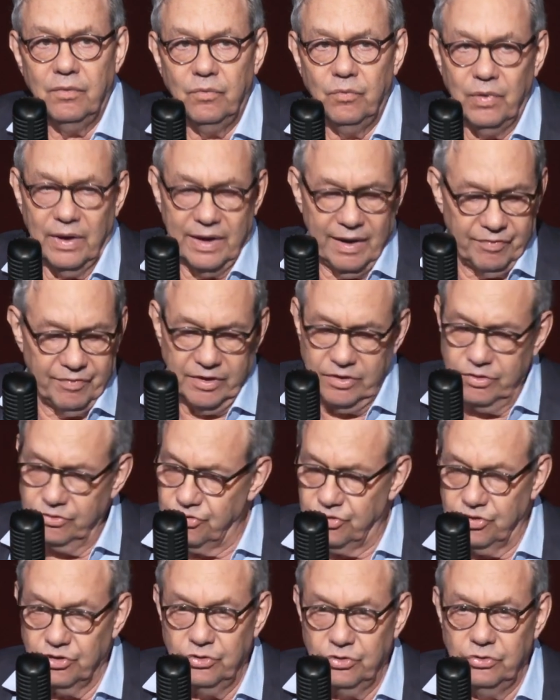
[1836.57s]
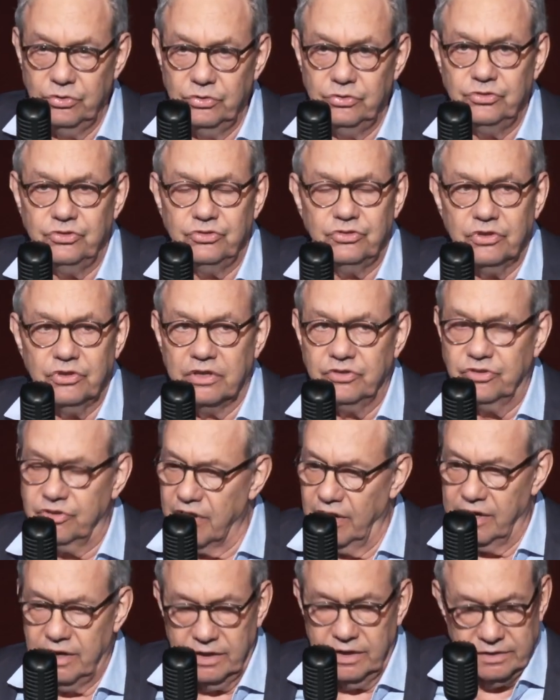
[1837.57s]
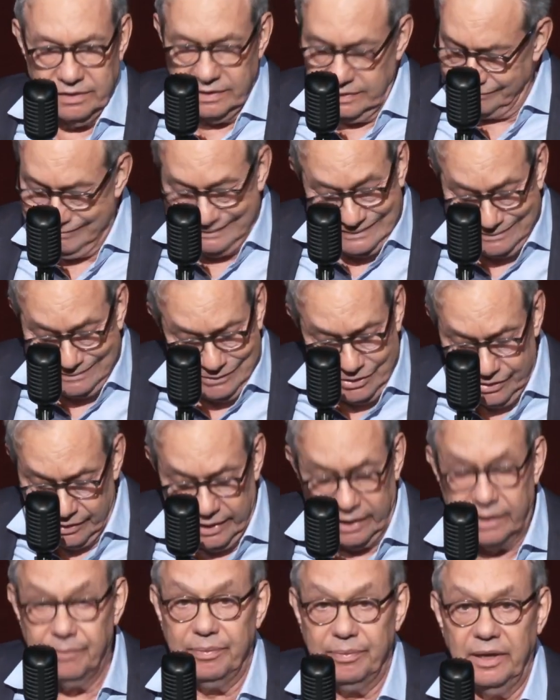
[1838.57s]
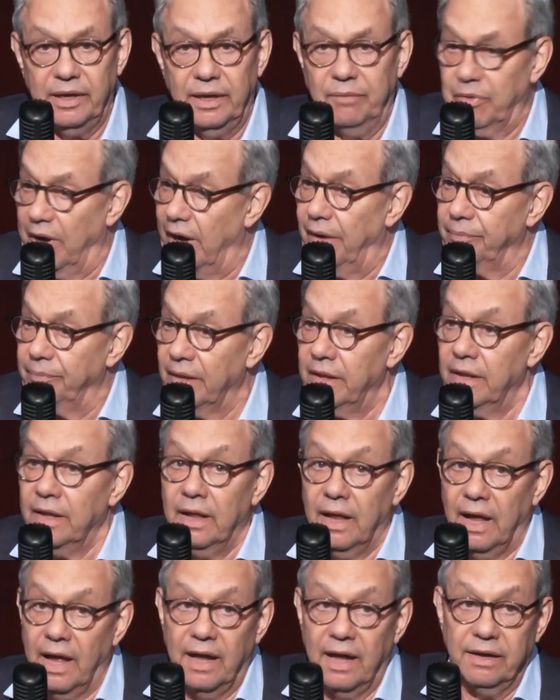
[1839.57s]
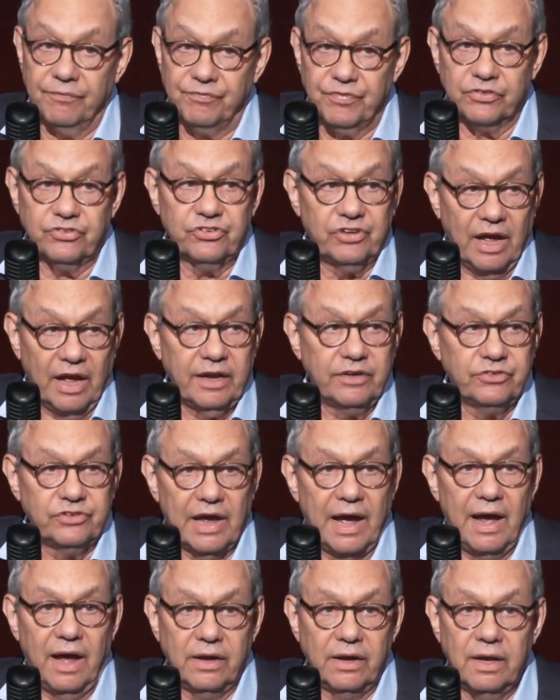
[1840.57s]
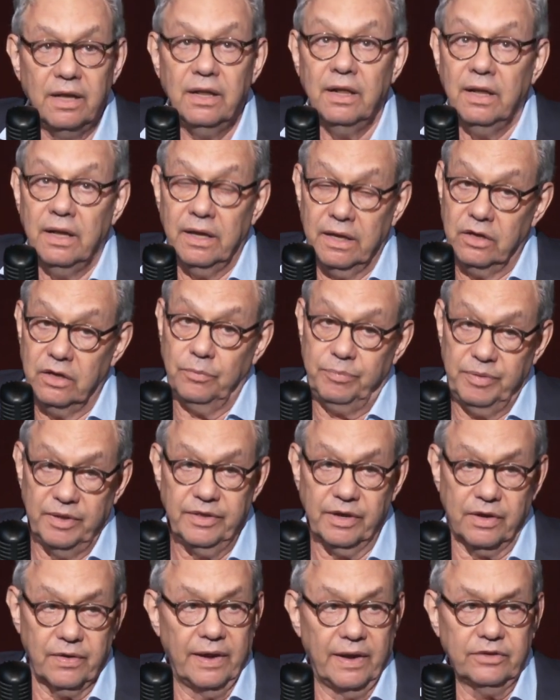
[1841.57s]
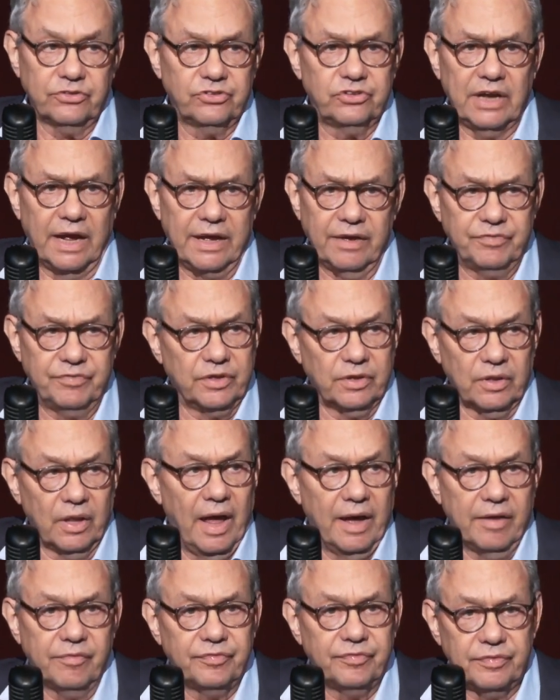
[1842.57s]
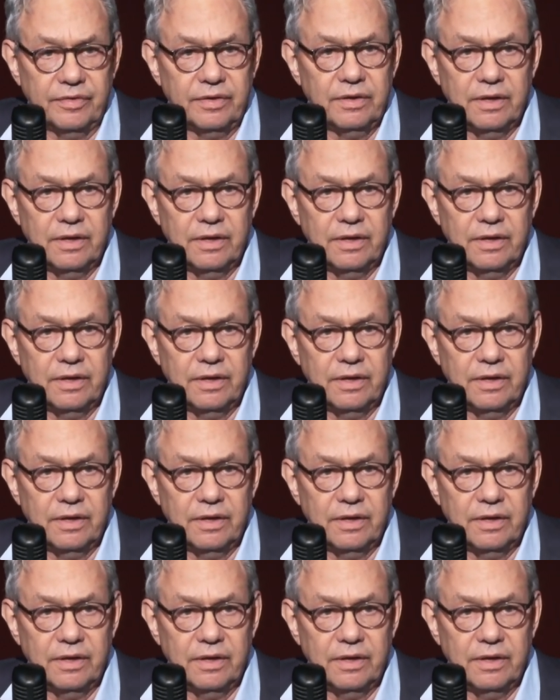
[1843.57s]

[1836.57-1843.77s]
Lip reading: Whatever you choose, you're gonna be, well, and if the sun is out, it'll be the greatest day of your life.